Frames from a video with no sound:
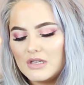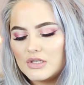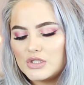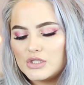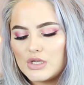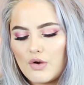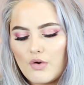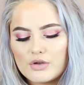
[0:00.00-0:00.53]

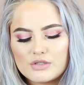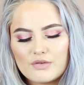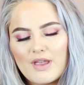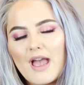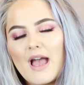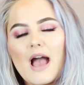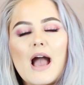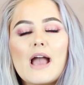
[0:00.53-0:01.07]
So
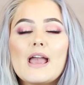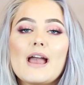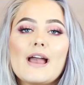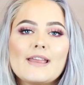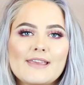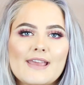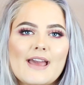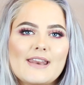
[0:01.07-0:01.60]
yeah,
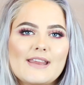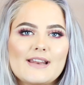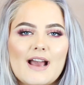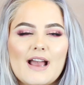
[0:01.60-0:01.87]
I get it.